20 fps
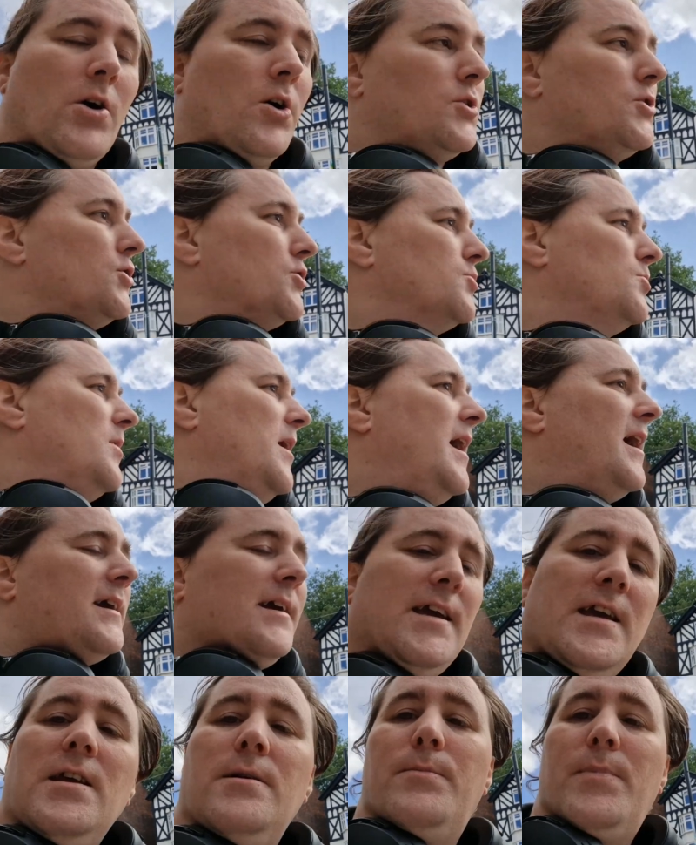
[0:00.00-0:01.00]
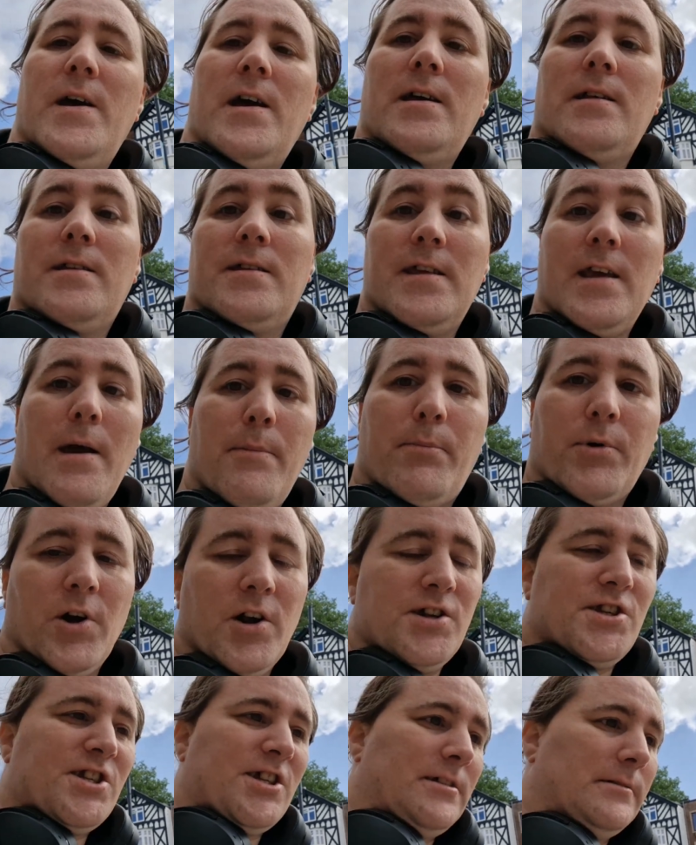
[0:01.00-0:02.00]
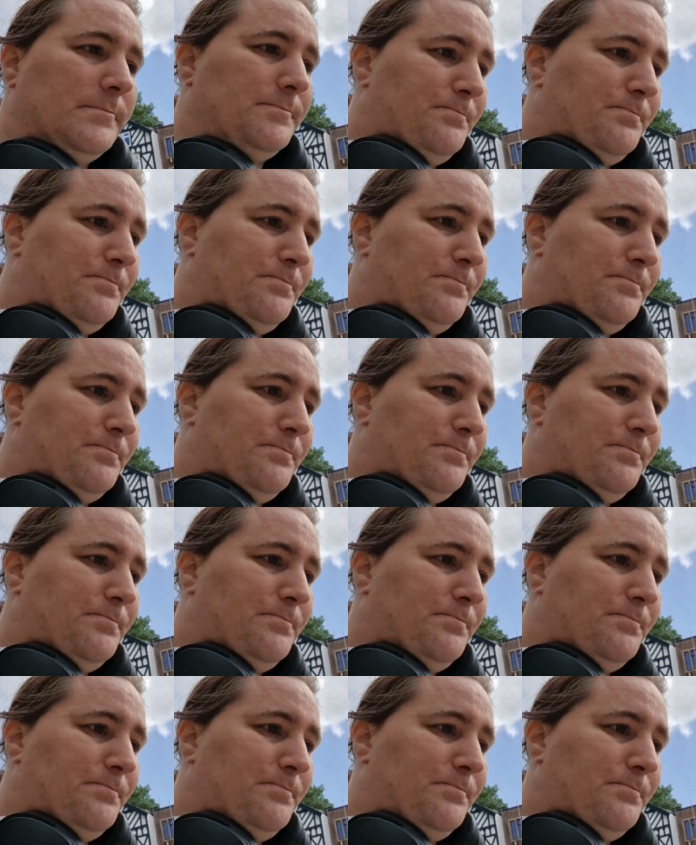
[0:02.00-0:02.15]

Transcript: or does we keep it separate?